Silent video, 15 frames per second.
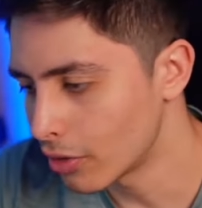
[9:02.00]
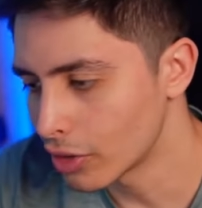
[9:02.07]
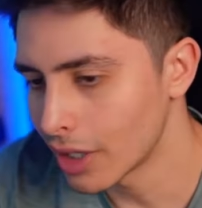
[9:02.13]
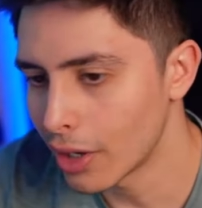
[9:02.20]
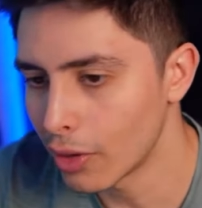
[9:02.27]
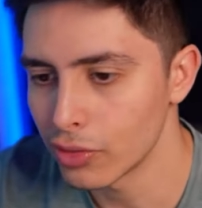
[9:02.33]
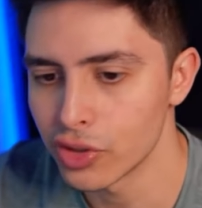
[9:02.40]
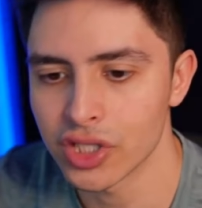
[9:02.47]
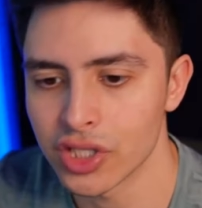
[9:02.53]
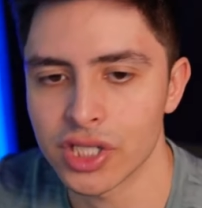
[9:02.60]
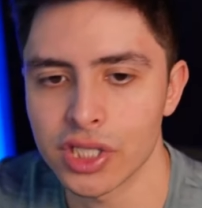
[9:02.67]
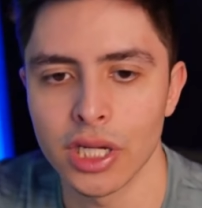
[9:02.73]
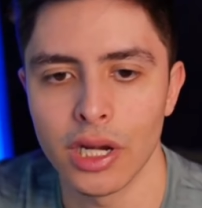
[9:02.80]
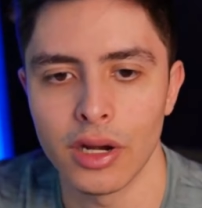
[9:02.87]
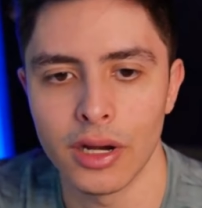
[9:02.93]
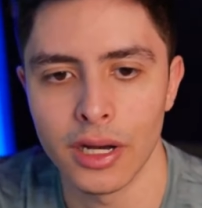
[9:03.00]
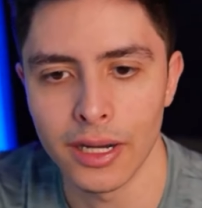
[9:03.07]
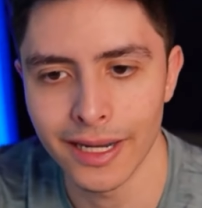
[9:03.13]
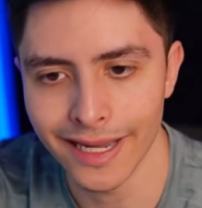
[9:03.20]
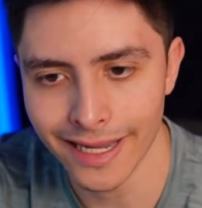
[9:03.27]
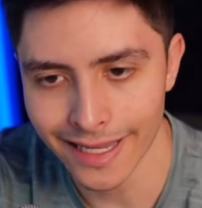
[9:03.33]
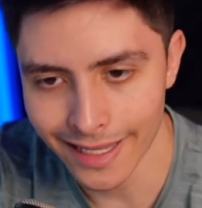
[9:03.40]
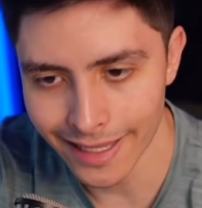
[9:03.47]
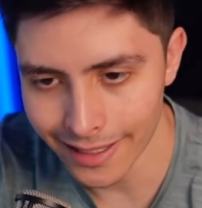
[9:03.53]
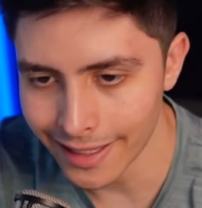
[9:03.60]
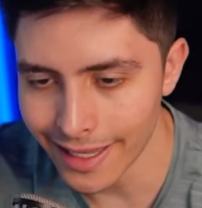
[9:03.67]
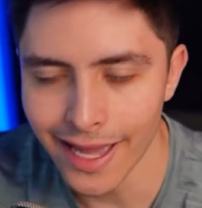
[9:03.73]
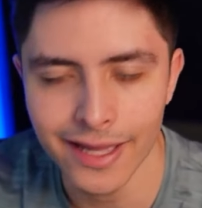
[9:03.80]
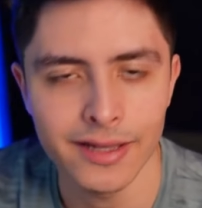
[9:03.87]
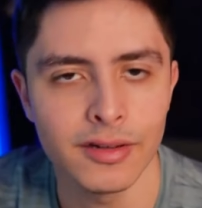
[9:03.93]
on out, just
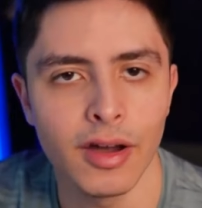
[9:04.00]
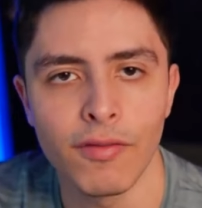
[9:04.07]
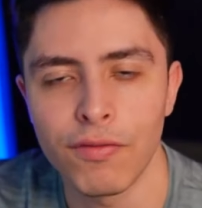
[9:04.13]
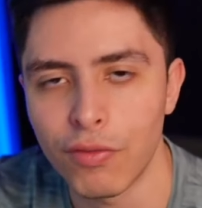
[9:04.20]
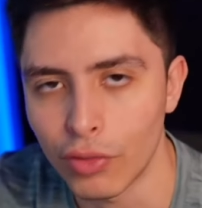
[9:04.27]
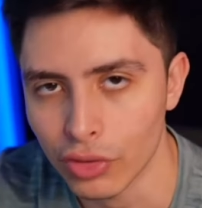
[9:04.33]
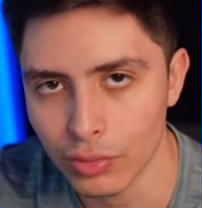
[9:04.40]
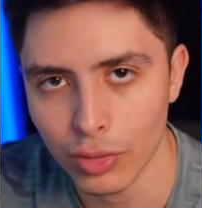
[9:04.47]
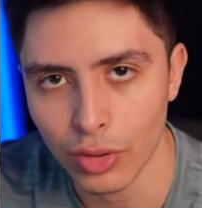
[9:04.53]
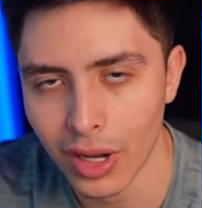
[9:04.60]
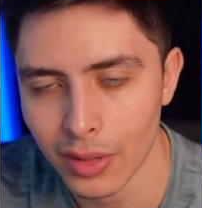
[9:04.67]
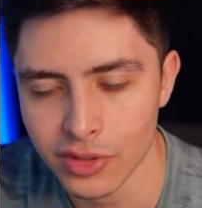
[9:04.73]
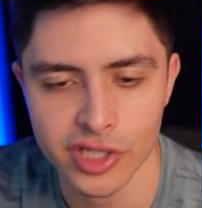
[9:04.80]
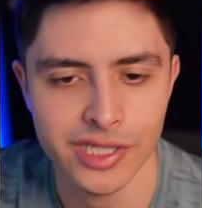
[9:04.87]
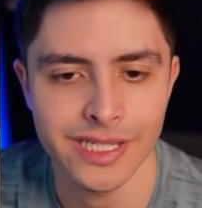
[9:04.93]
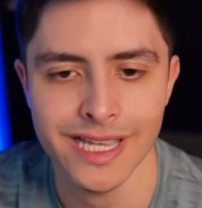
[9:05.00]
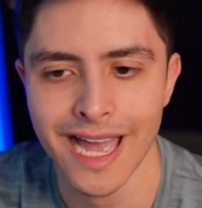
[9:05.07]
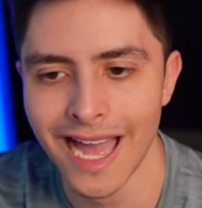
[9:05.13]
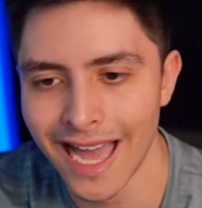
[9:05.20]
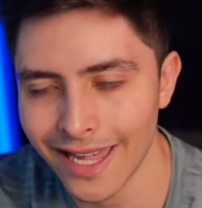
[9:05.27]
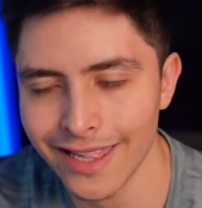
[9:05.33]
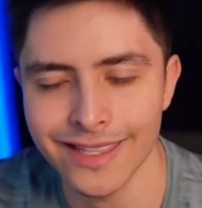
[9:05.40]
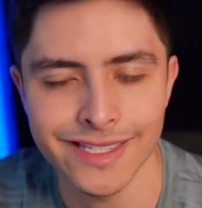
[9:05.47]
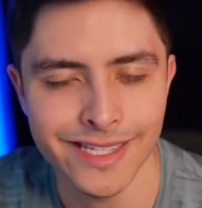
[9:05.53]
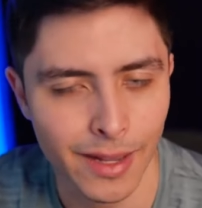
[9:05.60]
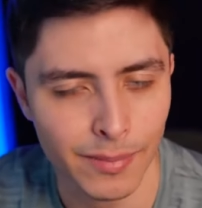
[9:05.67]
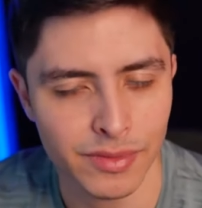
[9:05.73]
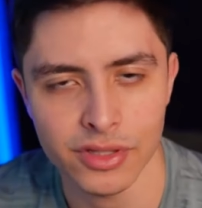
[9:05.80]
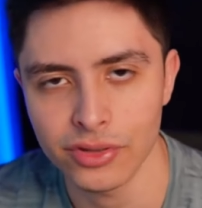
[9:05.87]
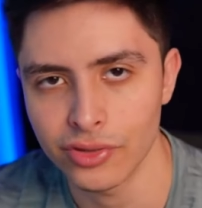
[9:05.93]
get affordable options, add
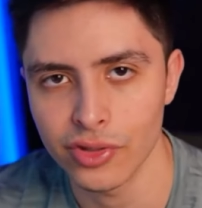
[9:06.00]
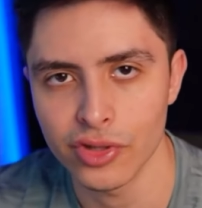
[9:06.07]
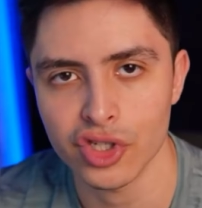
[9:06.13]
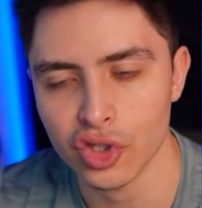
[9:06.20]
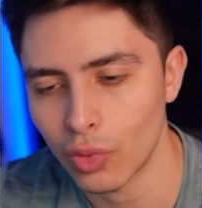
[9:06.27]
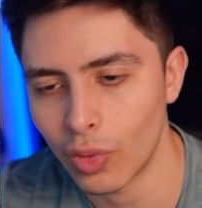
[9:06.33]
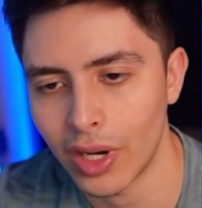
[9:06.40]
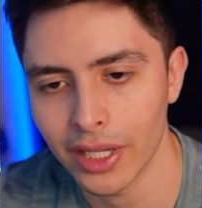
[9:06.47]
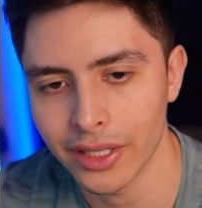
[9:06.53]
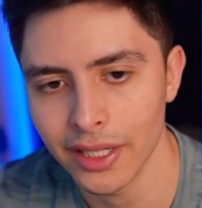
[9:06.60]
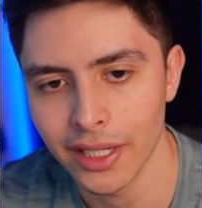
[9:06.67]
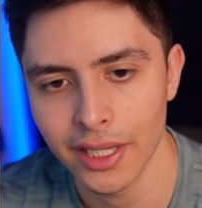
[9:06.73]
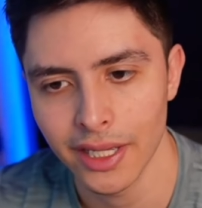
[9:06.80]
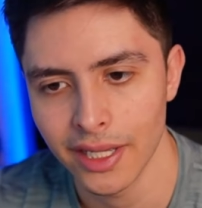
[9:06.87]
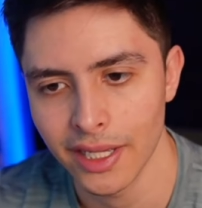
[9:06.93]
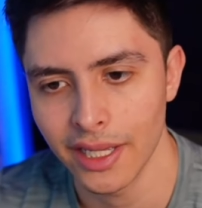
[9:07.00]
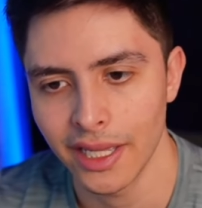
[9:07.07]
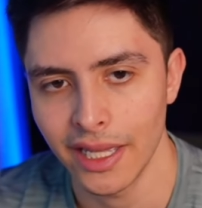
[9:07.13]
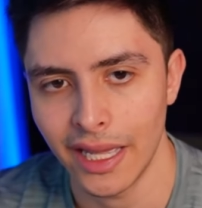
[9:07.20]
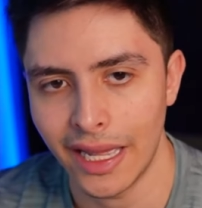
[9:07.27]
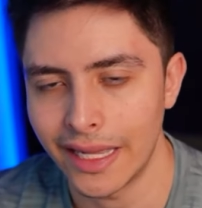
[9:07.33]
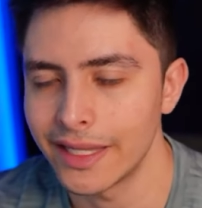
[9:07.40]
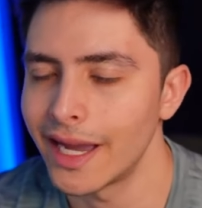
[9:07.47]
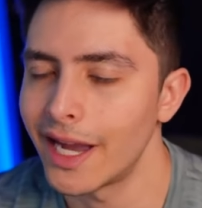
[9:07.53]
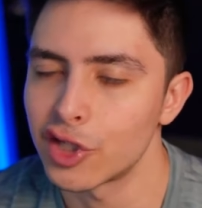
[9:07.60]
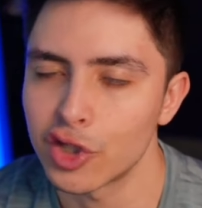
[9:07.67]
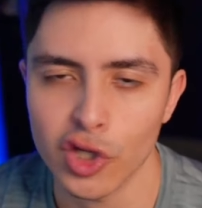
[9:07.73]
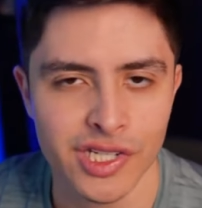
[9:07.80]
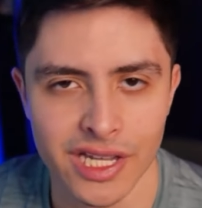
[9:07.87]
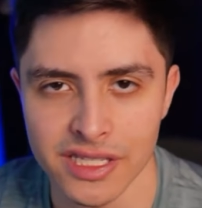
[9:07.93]
depth to the squad, and I
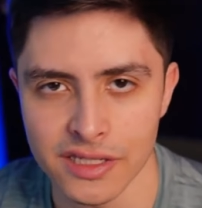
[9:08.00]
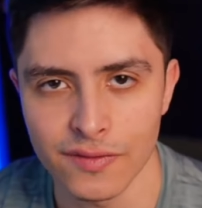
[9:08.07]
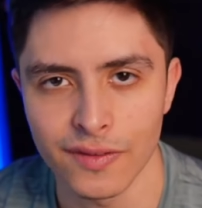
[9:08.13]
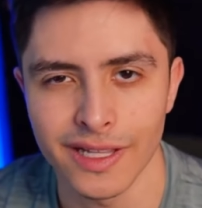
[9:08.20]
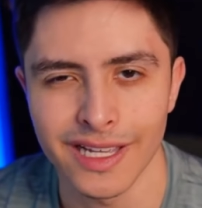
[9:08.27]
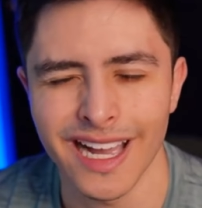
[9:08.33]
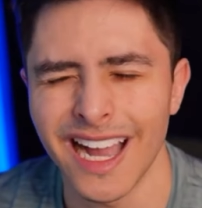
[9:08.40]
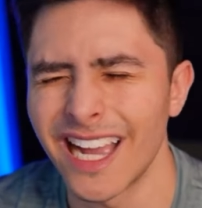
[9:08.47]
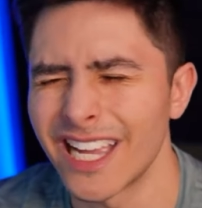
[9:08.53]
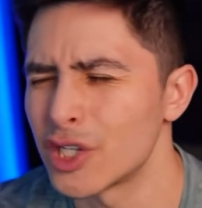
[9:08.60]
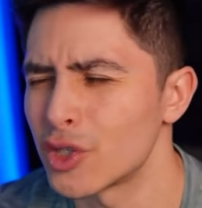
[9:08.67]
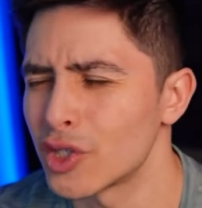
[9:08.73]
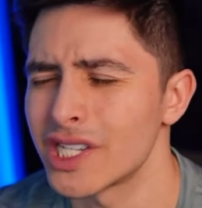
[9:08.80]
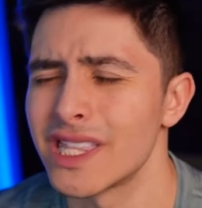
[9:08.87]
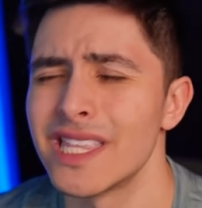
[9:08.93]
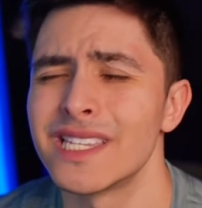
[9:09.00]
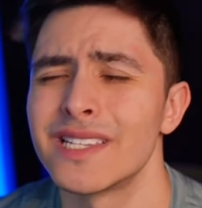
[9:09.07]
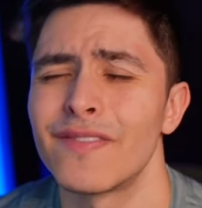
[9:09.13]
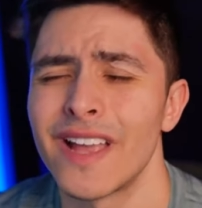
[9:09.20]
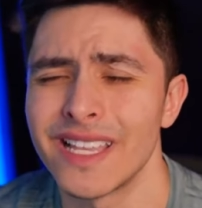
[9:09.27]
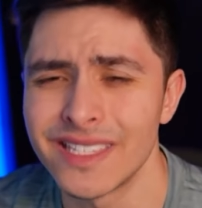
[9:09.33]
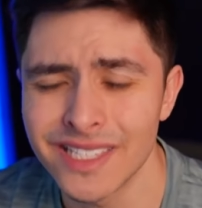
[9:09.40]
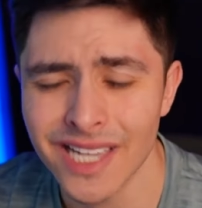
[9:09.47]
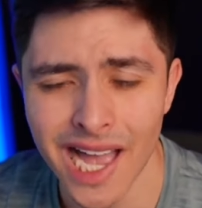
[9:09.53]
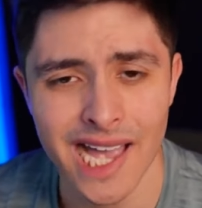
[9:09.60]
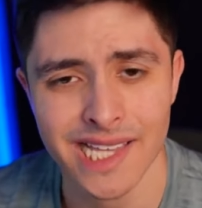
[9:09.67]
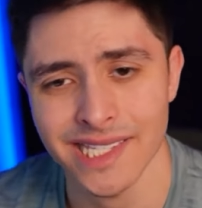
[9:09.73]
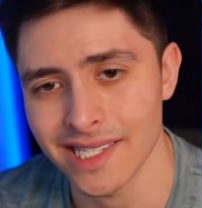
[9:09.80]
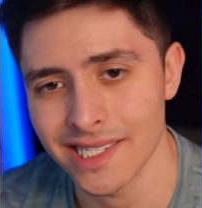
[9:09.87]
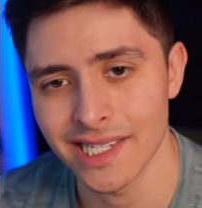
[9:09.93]
trust Hansi Flick. I trust in this
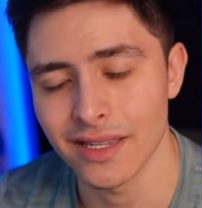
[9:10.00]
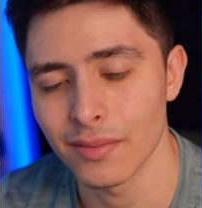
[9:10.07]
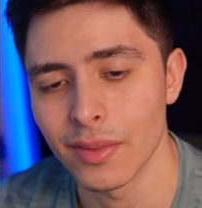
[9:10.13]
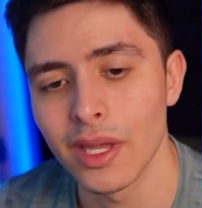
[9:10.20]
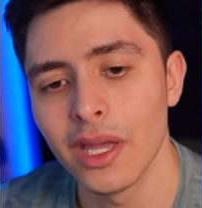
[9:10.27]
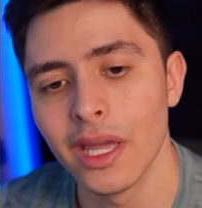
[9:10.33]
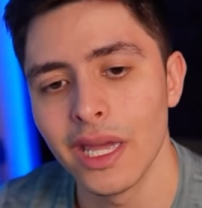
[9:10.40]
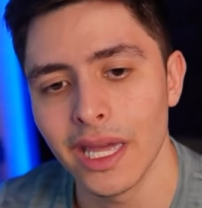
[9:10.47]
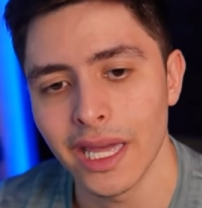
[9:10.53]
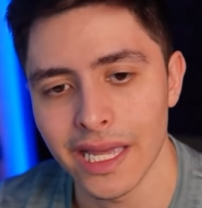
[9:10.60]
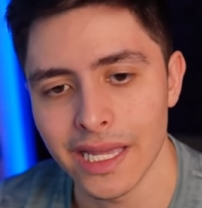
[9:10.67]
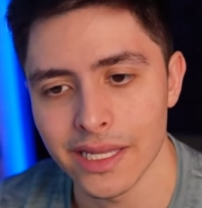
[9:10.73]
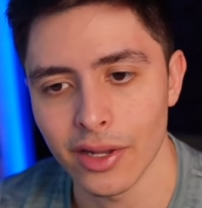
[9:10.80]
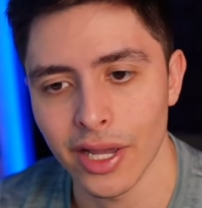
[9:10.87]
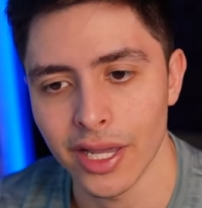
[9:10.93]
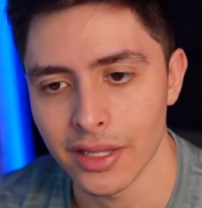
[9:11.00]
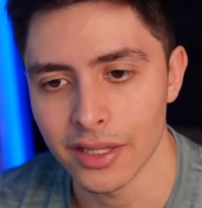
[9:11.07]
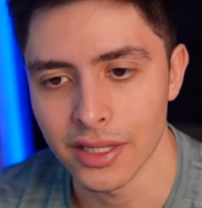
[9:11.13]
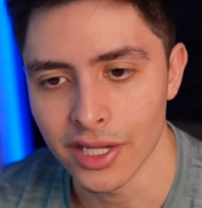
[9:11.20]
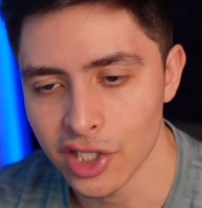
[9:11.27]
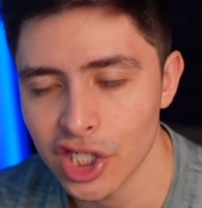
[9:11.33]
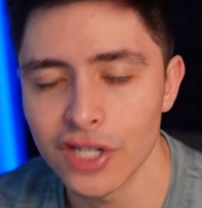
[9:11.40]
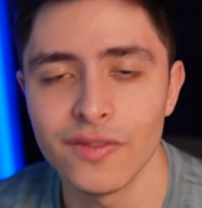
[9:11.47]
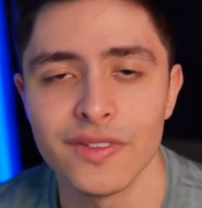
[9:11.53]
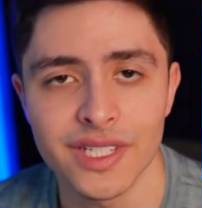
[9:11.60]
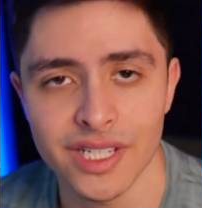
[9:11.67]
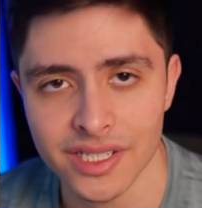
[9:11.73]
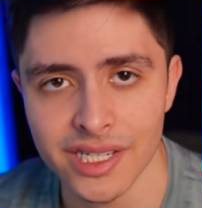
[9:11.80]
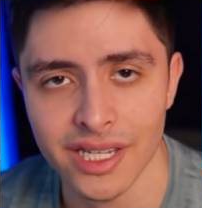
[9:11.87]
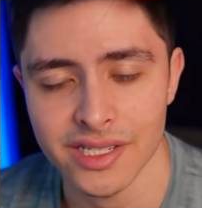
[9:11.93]
fantastic team in achieving
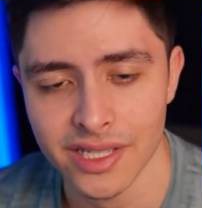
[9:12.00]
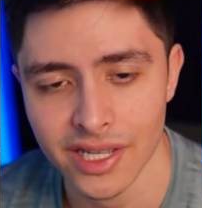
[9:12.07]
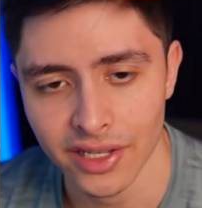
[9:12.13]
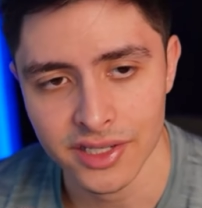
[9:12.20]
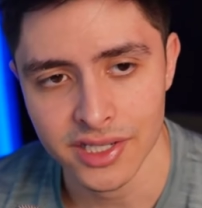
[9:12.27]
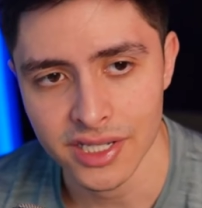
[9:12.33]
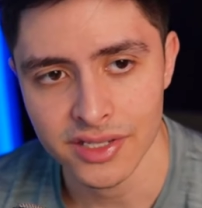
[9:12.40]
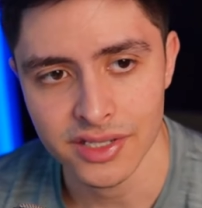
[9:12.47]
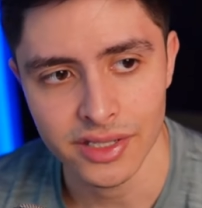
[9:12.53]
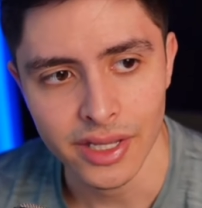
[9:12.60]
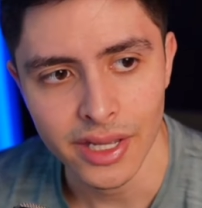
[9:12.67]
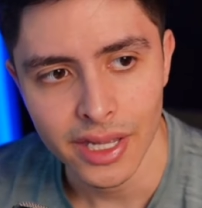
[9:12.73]
success next season.